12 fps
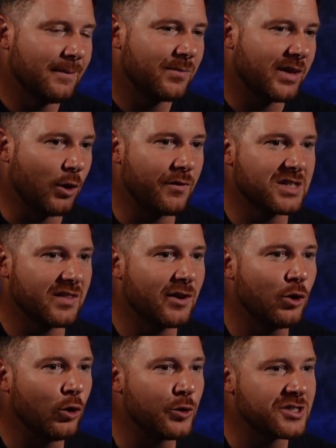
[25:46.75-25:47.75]
And obviously they're
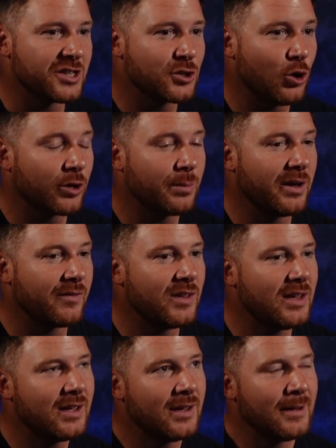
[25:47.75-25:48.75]
not losing the stock. But if
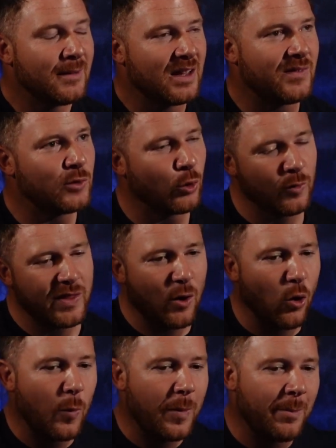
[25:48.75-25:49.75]
they don't have that
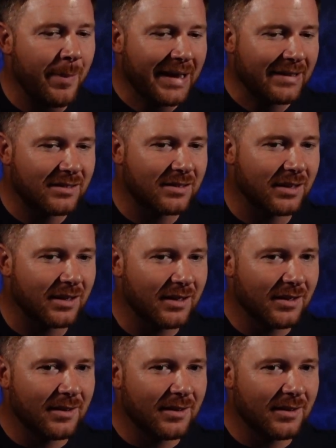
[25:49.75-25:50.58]
open mind to